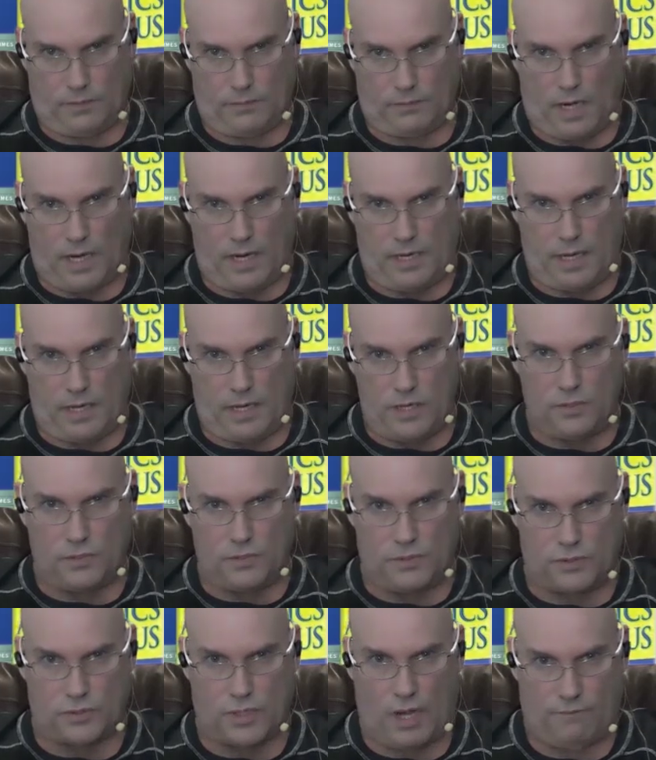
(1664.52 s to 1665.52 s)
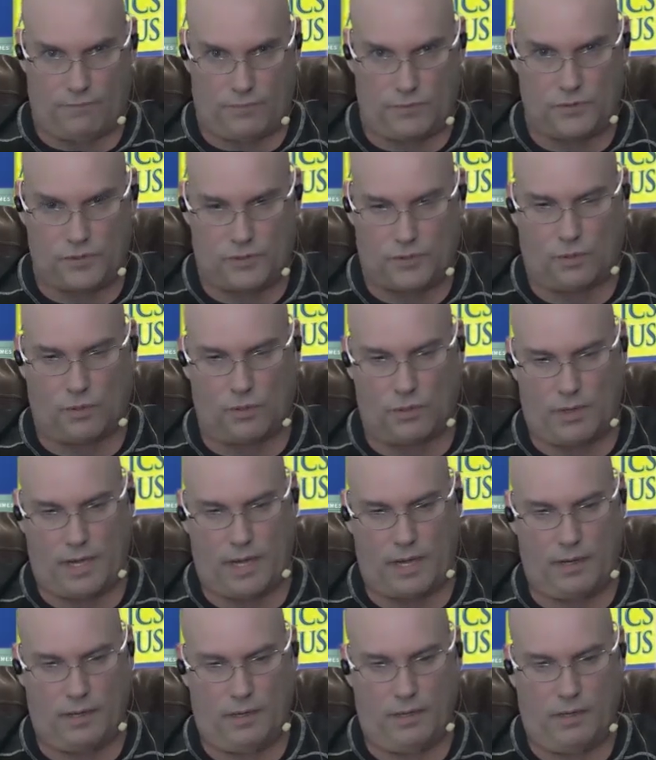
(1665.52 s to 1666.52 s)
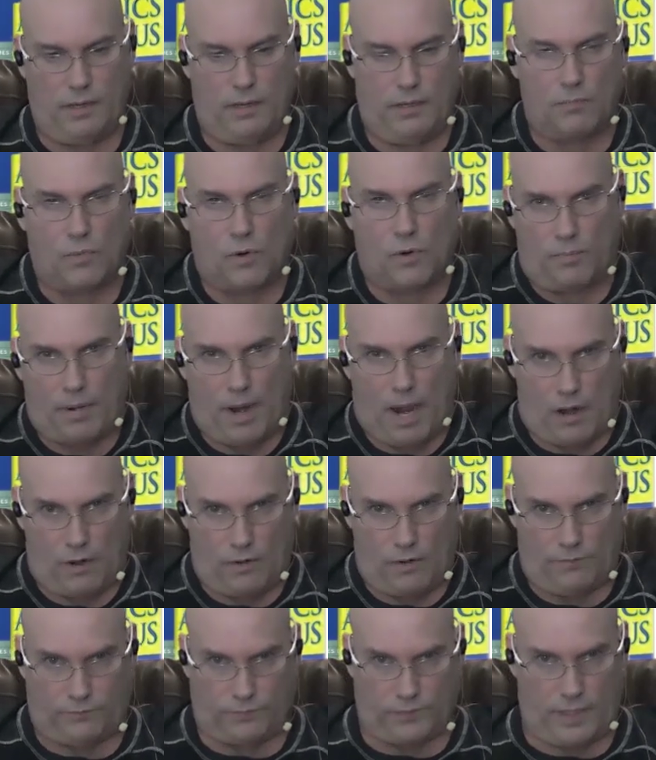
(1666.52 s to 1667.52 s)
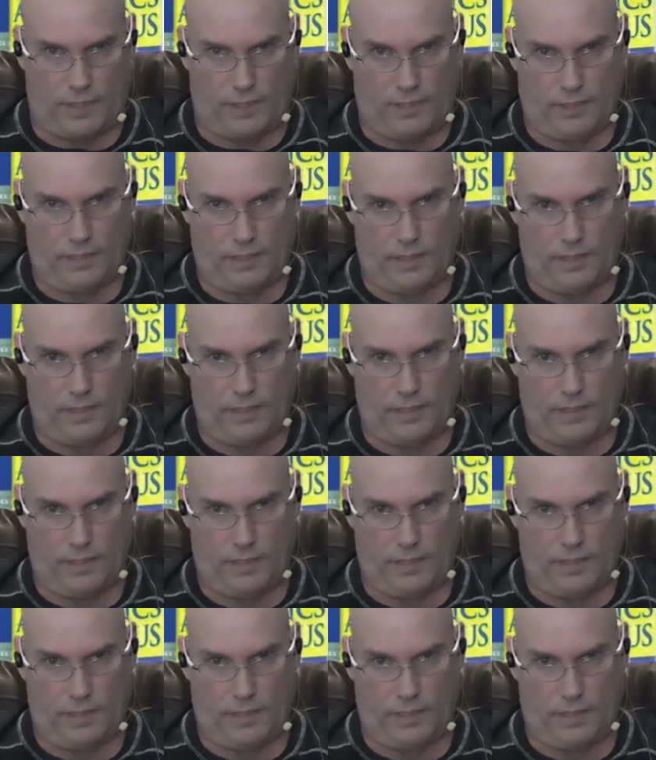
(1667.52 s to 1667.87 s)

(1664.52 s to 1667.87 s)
right? And use Trevor's story more powerfully.